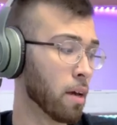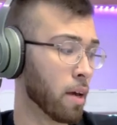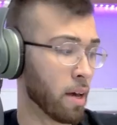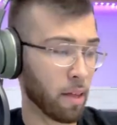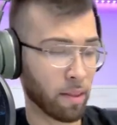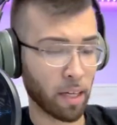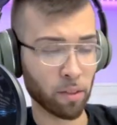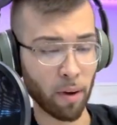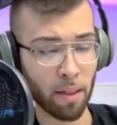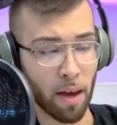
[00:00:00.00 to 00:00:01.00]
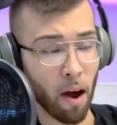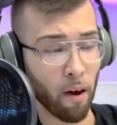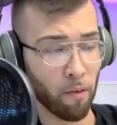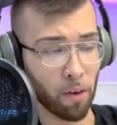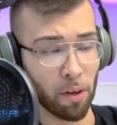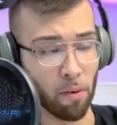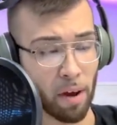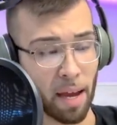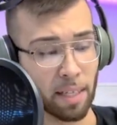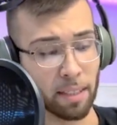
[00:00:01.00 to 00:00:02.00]
And that's why they offer
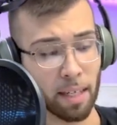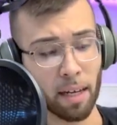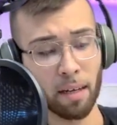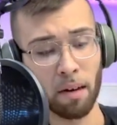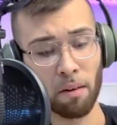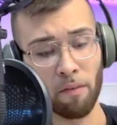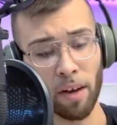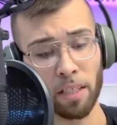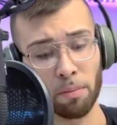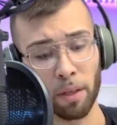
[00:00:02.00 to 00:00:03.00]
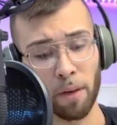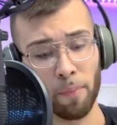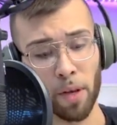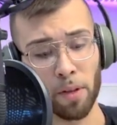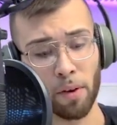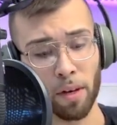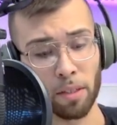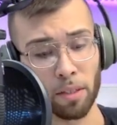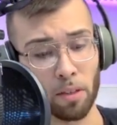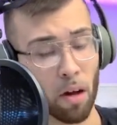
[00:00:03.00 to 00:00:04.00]
you a secondary faceplate that you can
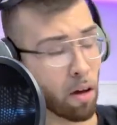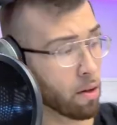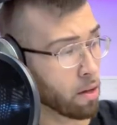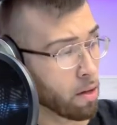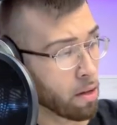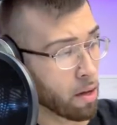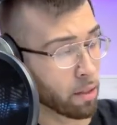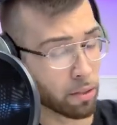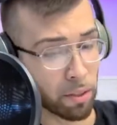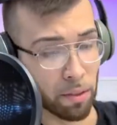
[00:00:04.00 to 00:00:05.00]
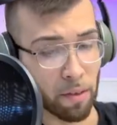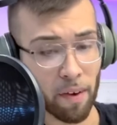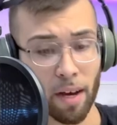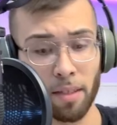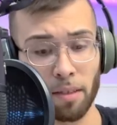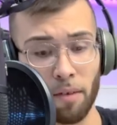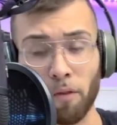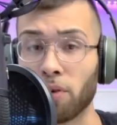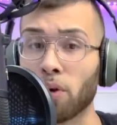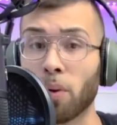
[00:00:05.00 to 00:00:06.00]
install onto your device
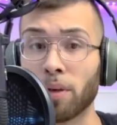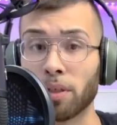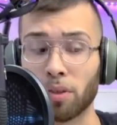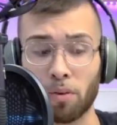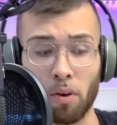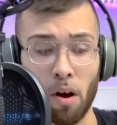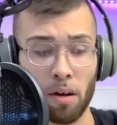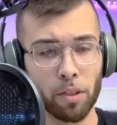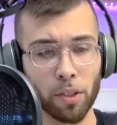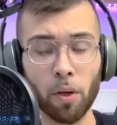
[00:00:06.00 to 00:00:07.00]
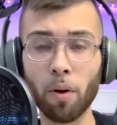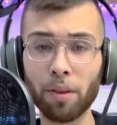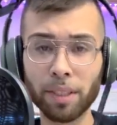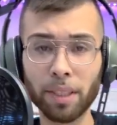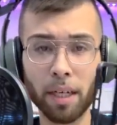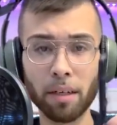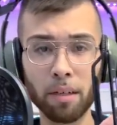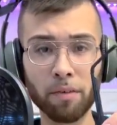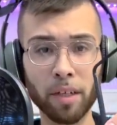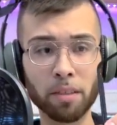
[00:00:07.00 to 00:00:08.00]
for no additional cost. So the
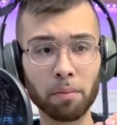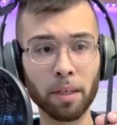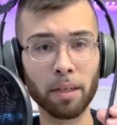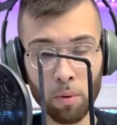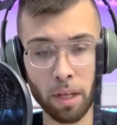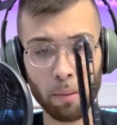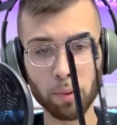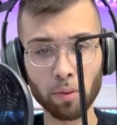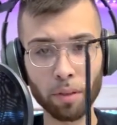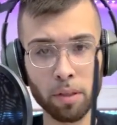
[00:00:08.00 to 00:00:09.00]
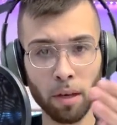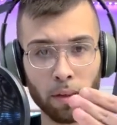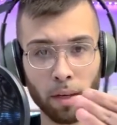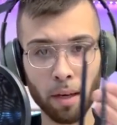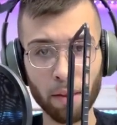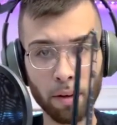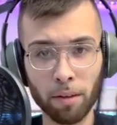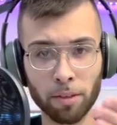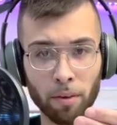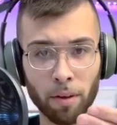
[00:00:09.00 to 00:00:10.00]
secondary faceplate with absolutely nothing in
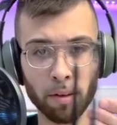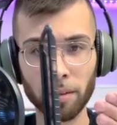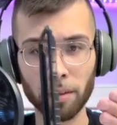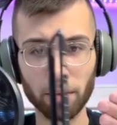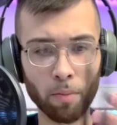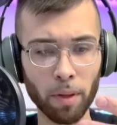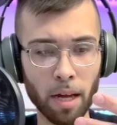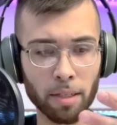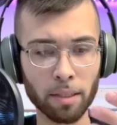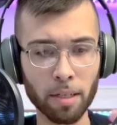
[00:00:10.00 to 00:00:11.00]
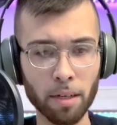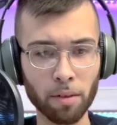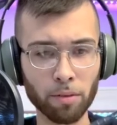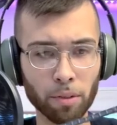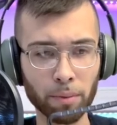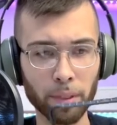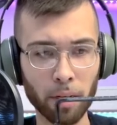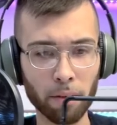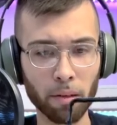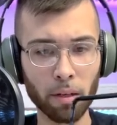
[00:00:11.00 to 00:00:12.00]
there. So there is plastic, no screen
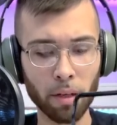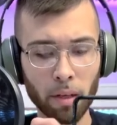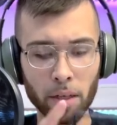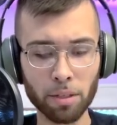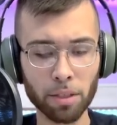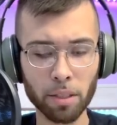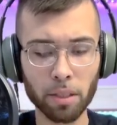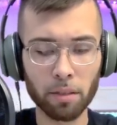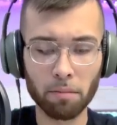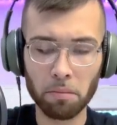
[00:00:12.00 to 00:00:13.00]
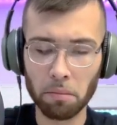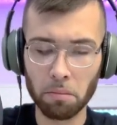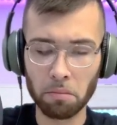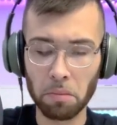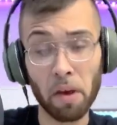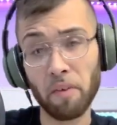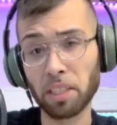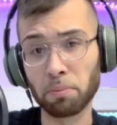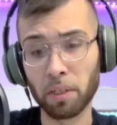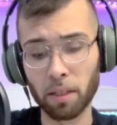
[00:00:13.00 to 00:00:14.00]
protector. It's just a
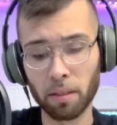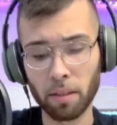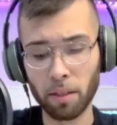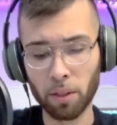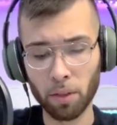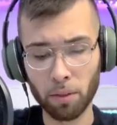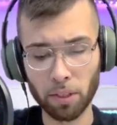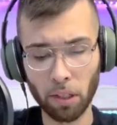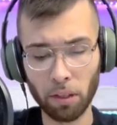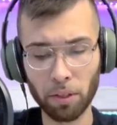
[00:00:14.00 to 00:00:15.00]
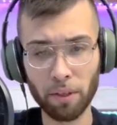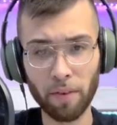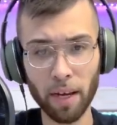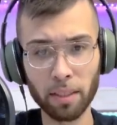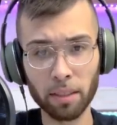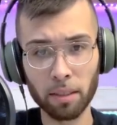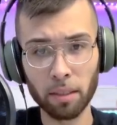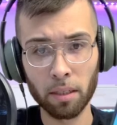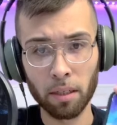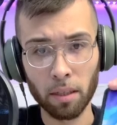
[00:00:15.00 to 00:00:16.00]
faceplate that you install on your
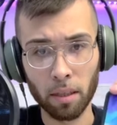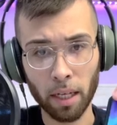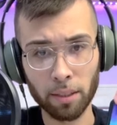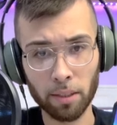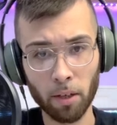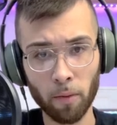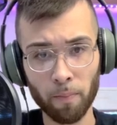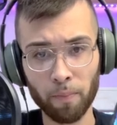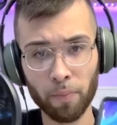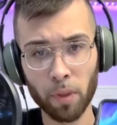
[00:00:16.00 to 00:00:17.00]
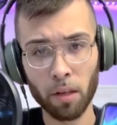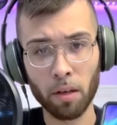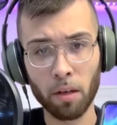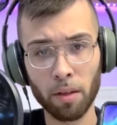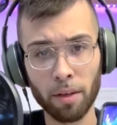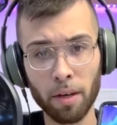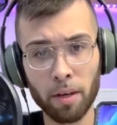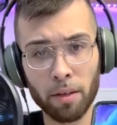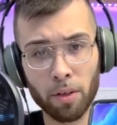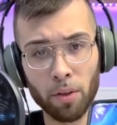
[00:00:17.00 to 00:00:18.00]
device, like so. And
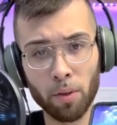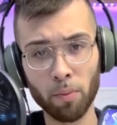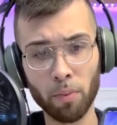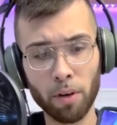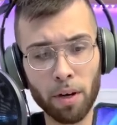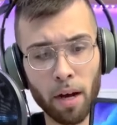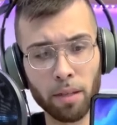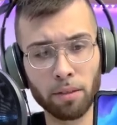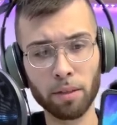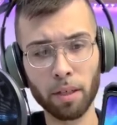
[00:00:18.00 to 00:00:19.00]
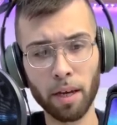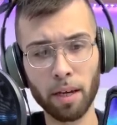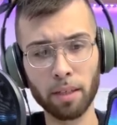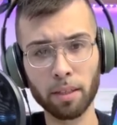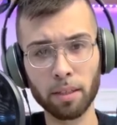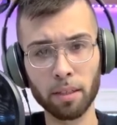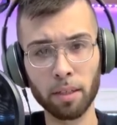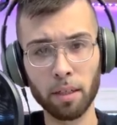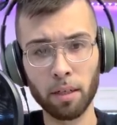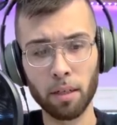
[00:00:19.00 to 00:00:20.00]
then you put it onto the case
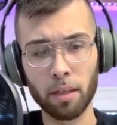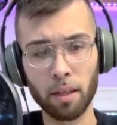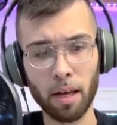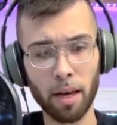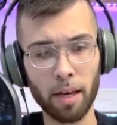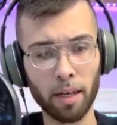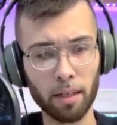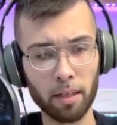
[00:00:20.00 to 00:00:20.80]
like